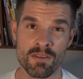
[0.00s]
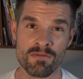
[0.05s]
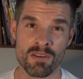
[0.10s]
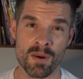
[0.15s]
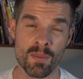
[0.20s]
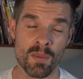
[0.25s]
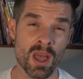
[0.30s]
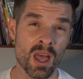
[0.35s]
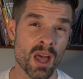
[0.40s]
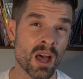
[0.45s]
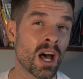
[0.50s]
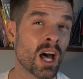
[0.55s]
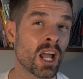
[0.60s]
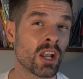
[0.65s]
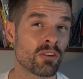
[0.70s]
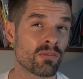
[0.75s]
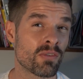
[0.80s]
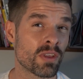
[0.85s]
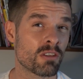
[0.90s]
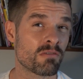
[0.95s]
from
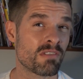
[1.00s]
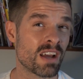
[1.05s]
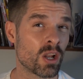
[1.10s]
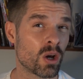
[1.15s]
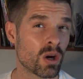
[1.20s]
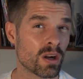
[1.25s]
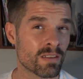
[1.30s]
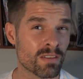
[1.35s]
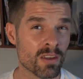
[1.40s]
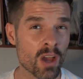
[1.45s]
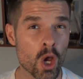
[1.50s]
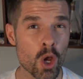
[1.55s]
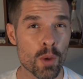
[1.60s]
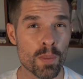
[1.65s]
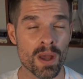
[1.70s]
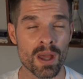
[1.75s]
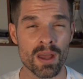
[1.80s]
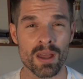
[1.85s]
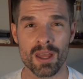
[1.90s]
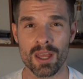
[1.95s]
Hunt for the Red October,